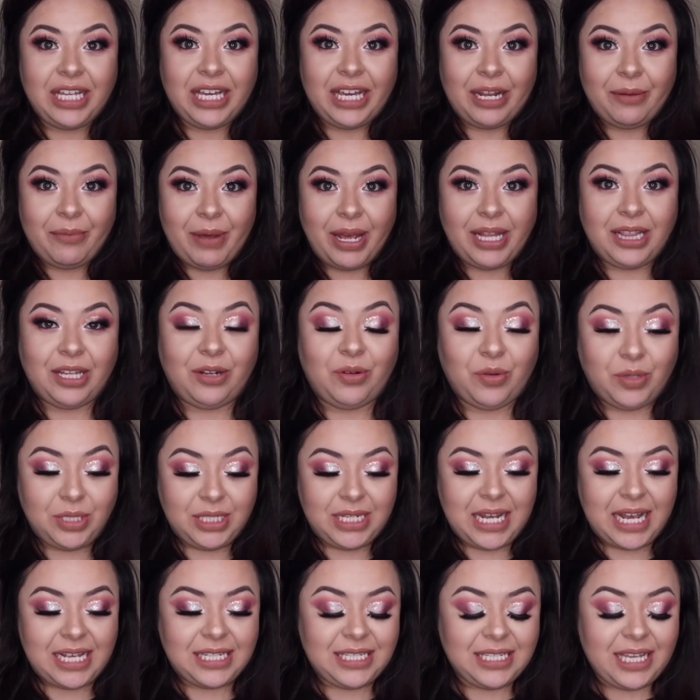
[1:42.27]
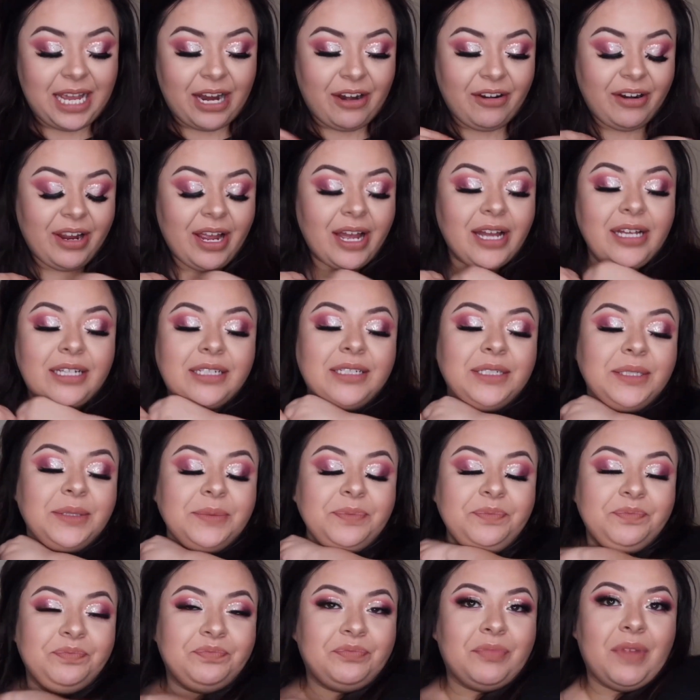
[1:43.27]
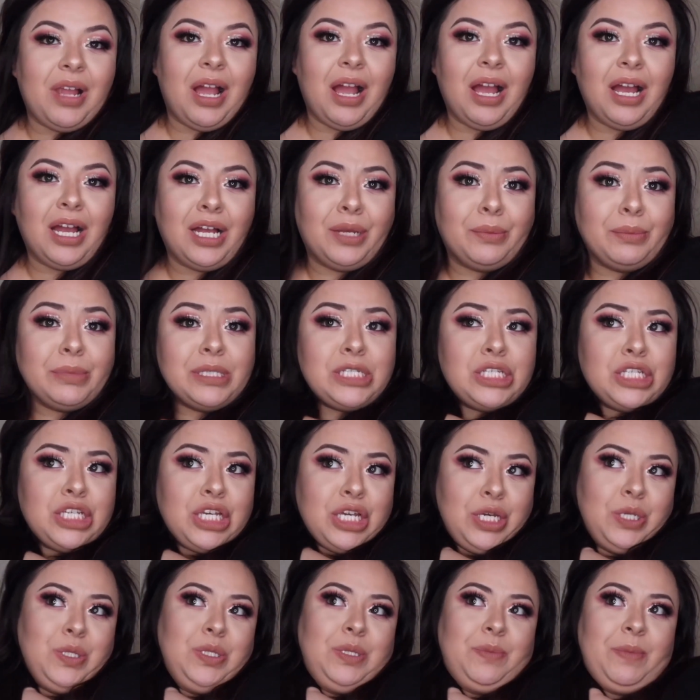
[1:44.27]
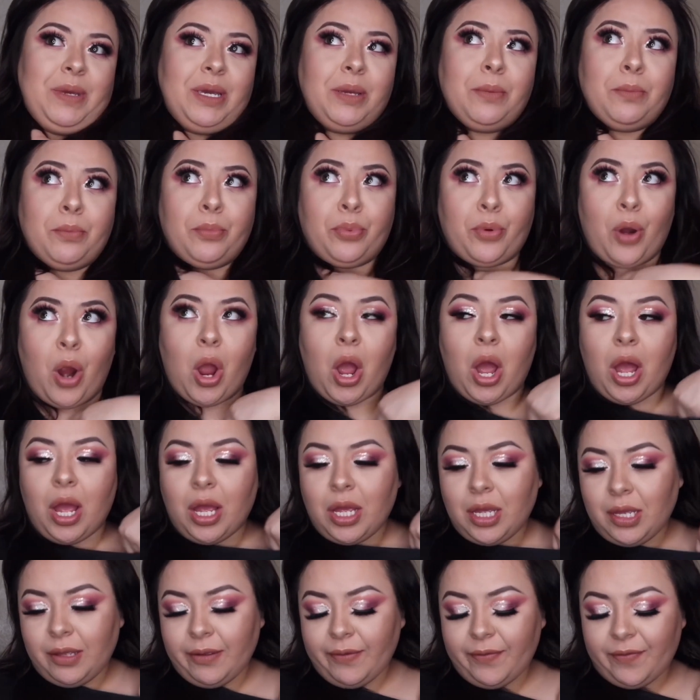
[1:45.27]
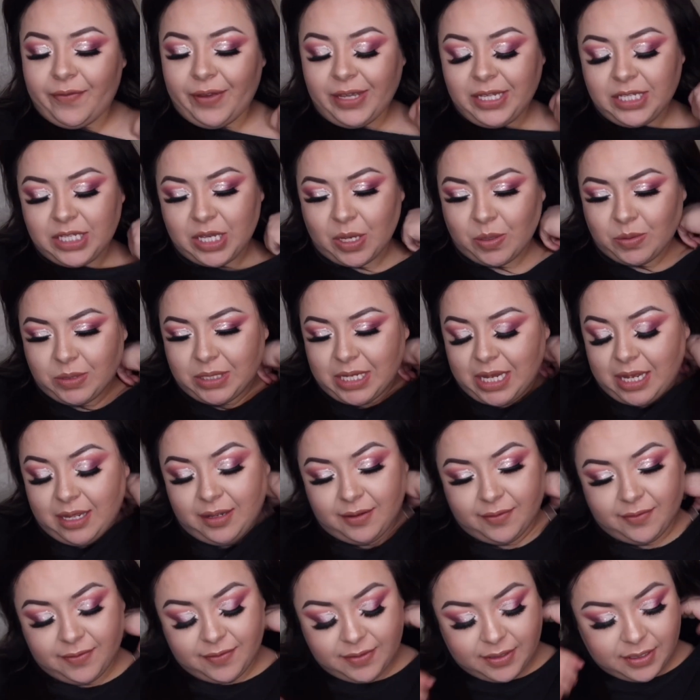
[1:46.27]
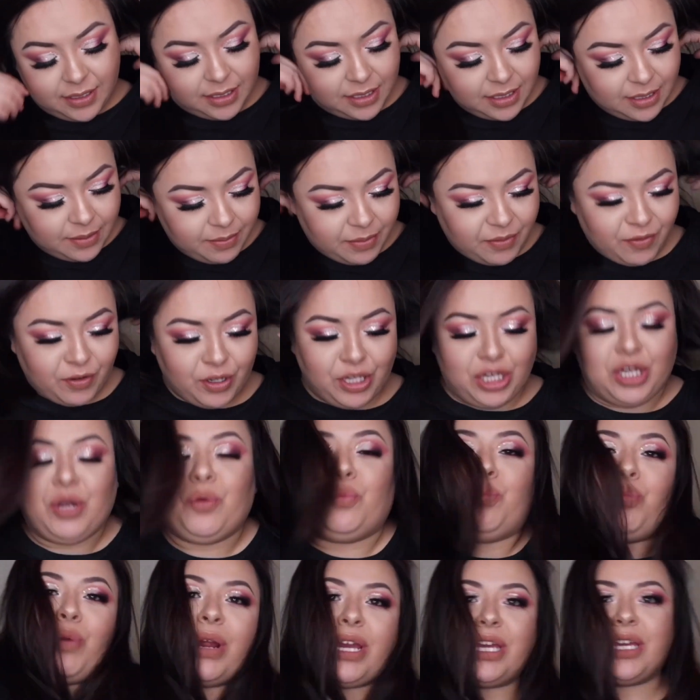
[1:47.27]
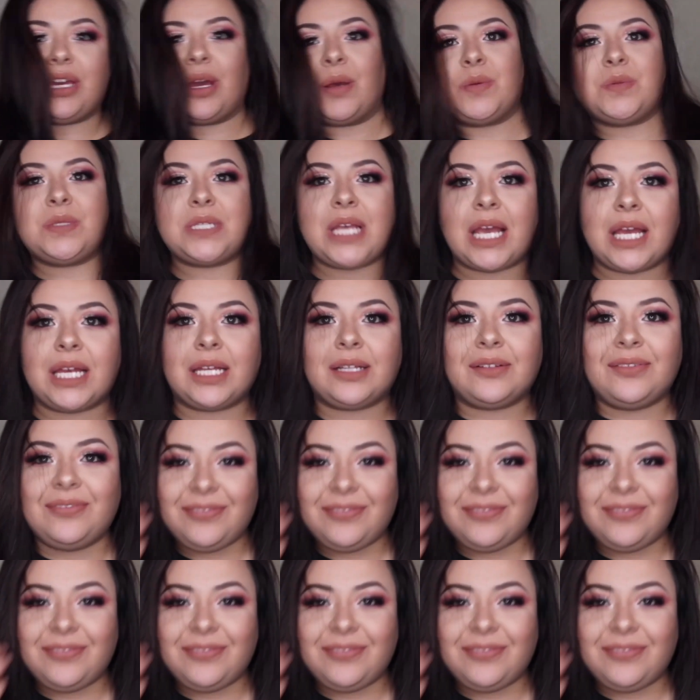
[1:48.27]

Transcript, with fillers: in my little desk area uh, excuse me, bra. Fix yourself But you wreck yourself.